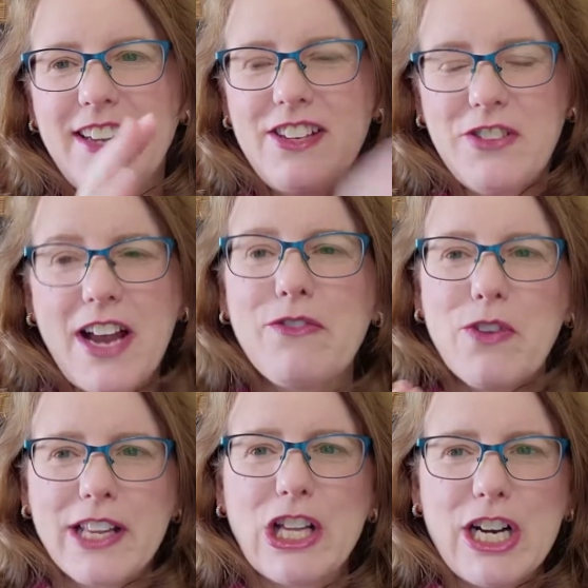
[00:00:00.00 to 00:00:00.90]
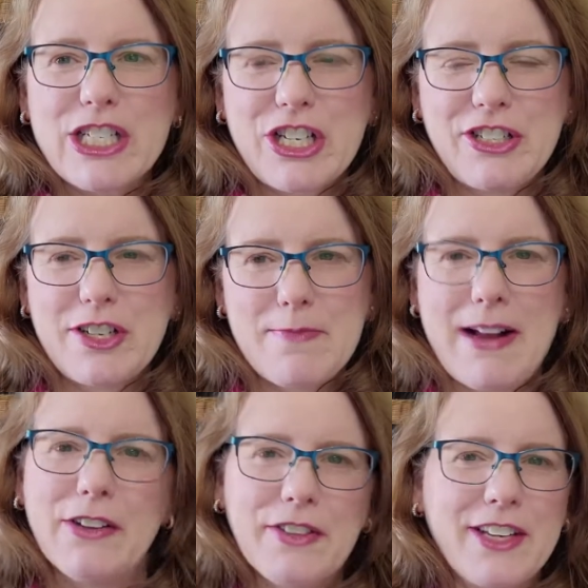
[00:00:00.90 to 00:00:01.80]
you have one launch under your
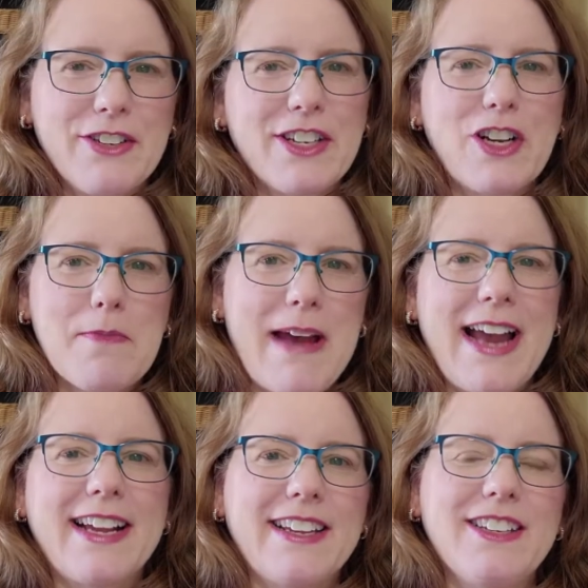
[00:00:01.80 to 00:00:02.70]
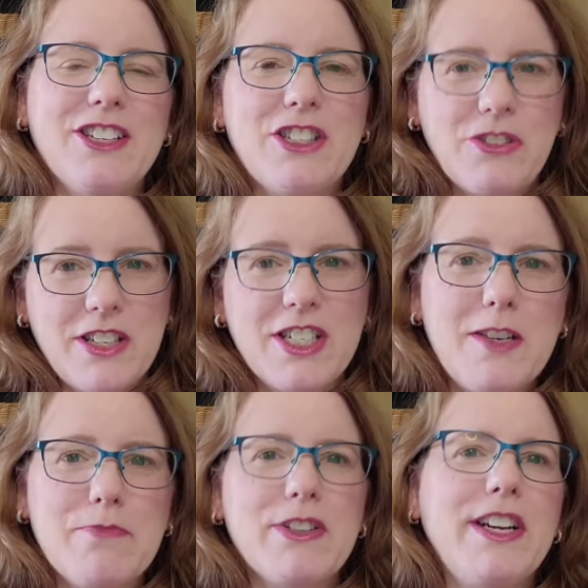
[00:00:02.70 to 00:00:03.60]
belt, then you can go back and do the
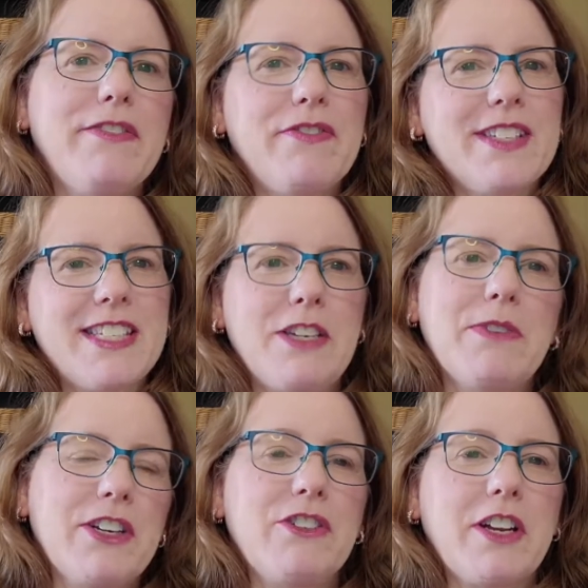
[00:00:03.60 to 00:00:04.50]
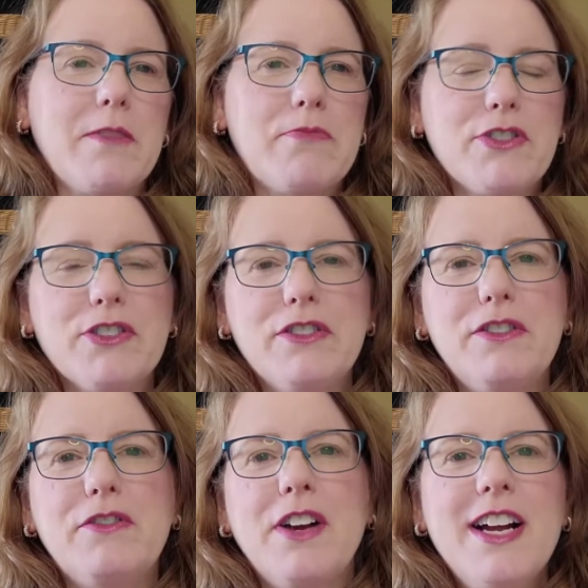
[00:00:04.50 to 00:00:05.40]
debrief, see where you can
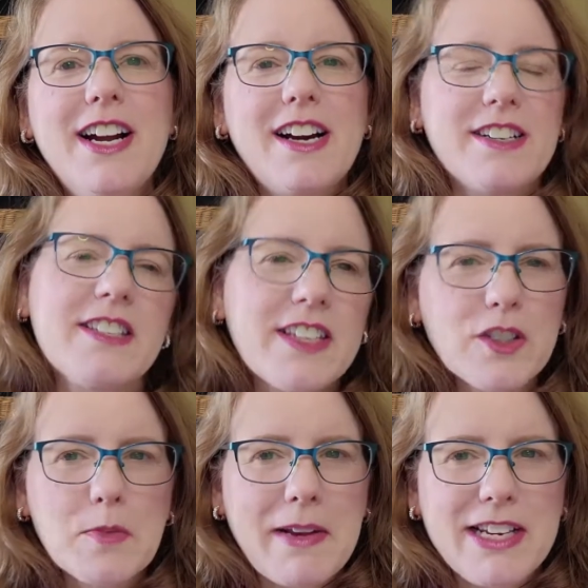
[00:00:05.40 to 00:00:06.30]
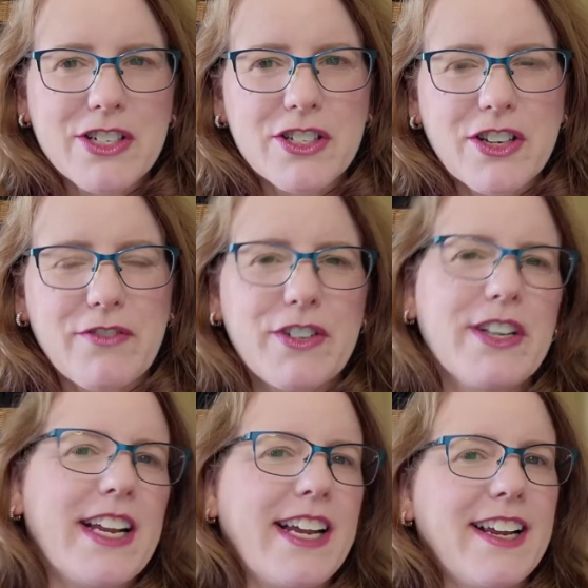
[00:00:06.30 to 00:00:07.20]
improve. Are sales pages
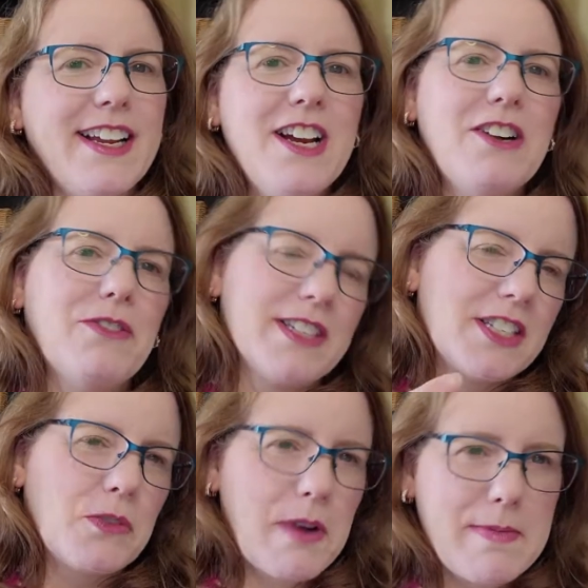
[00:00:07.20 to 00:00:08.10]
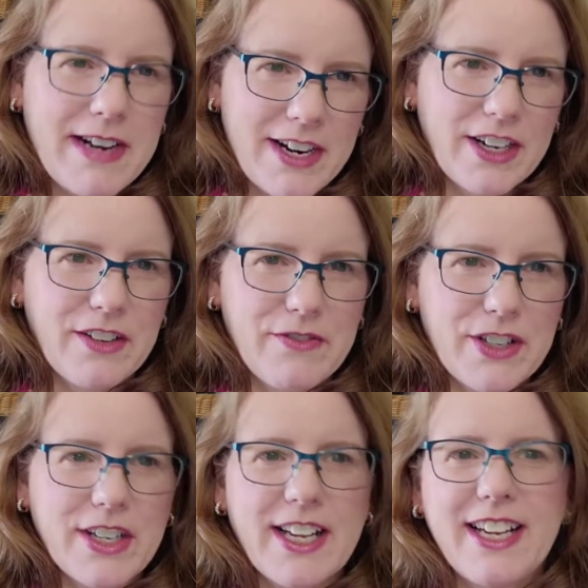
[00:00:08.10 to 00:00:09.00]
converting? Was the webinar
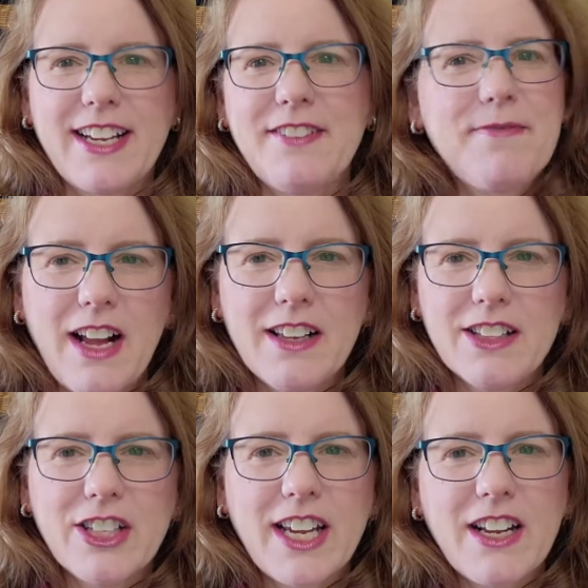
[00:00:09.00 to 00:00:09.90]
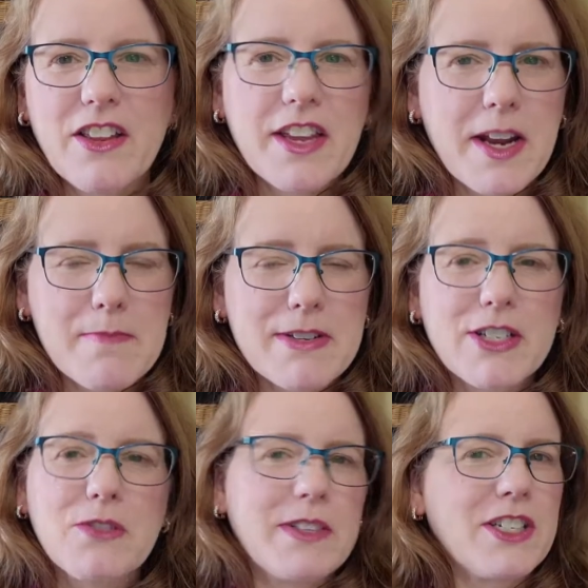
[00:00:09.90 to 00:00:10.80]
converting? Look at all the
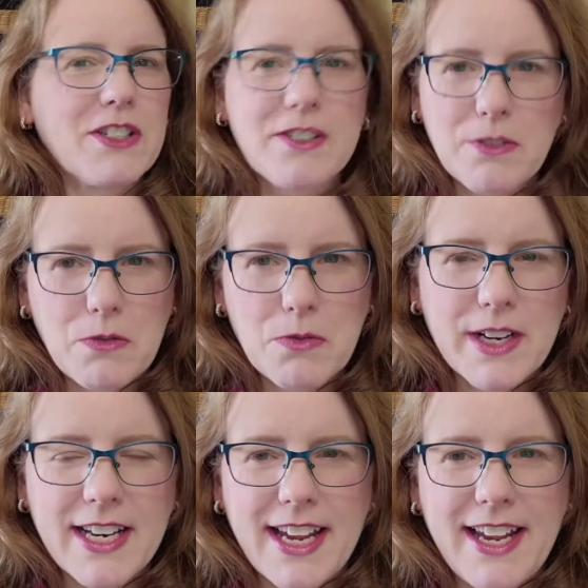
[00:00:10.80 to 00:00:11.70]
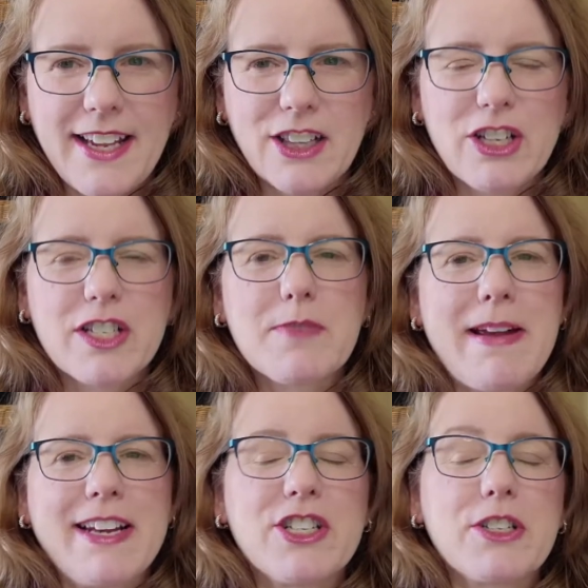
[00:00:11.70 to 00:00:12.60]
numbers, which is what a launch
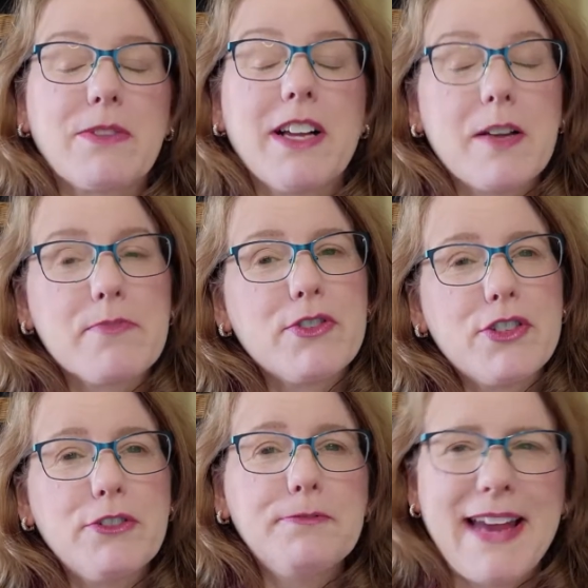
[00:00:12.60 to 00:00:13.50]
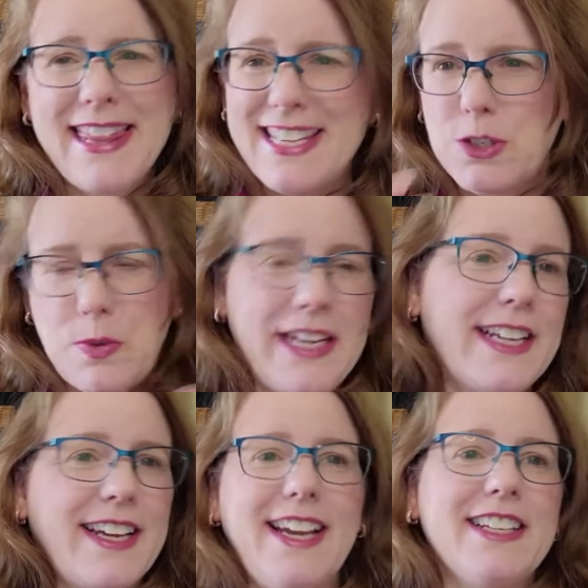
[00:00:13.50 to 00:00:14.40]
manager will help you do, and then tweak.
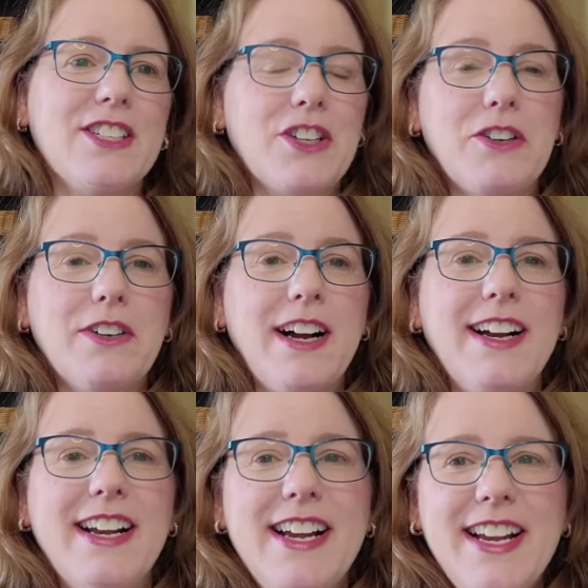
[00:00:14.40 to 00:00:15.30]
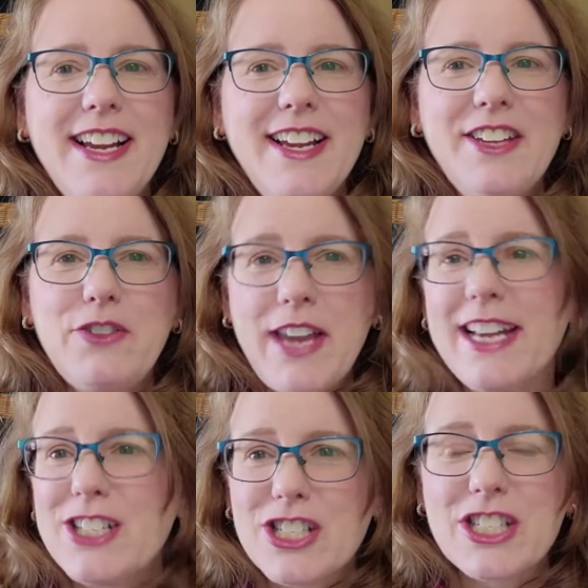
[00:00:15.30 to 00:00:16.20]
And so you
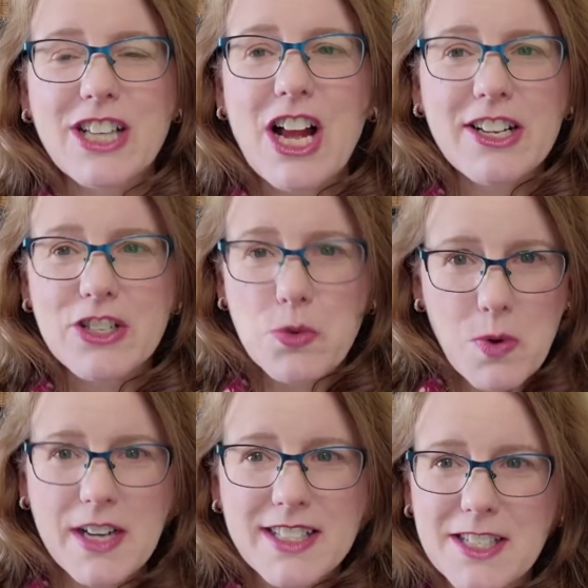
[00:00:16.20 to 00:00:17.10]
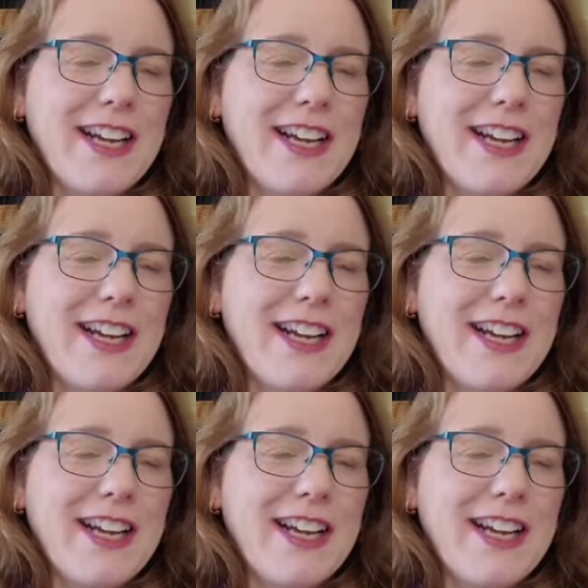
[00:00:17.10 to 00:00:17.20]
can't just launch once.